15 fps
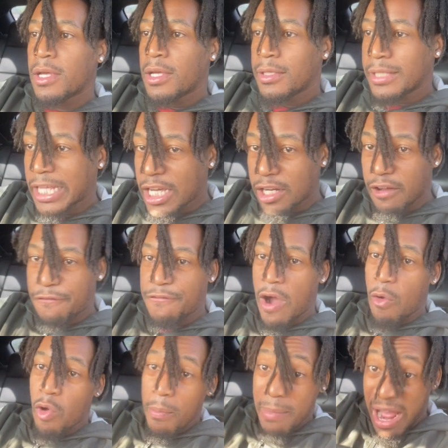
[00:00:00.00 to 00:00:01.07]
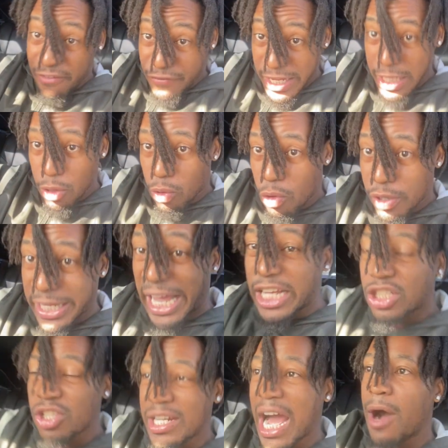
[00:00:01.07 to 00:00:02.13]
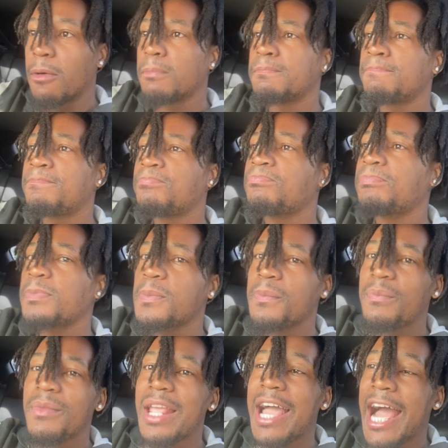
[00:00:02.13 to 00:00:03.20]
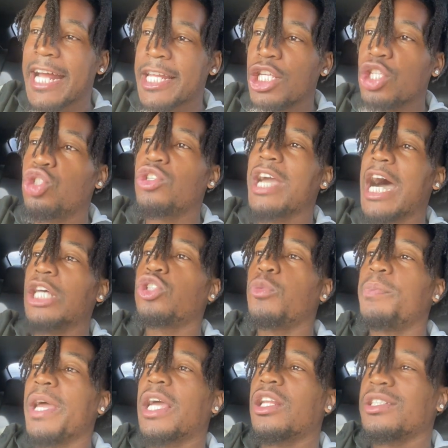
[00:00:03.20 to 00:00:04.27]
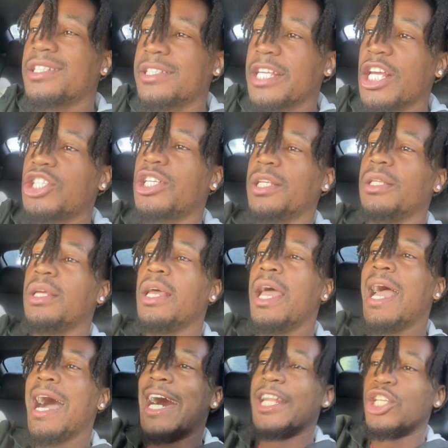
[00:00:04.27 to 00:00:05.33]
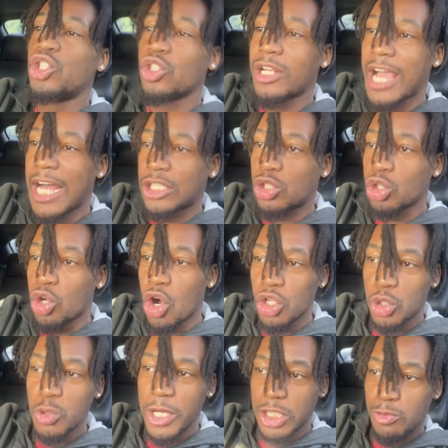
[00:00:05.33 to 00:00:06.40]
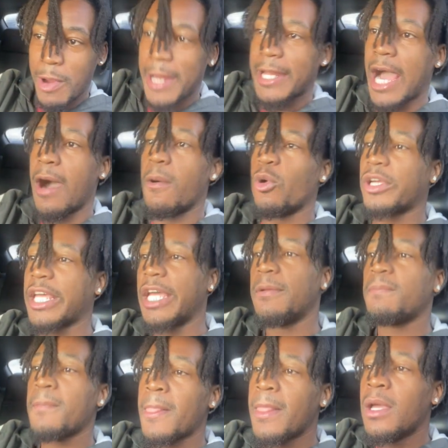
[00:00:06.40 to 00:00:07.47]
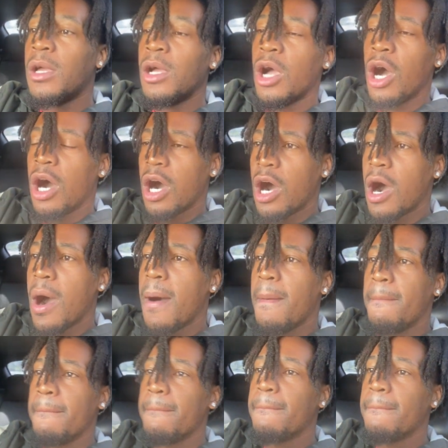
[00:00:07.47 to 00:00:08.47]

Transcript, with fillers: they're gonna fuck with my video. Okay, so now I need you guys to pay close attention. I need you guys to go do this right now. Okay, um,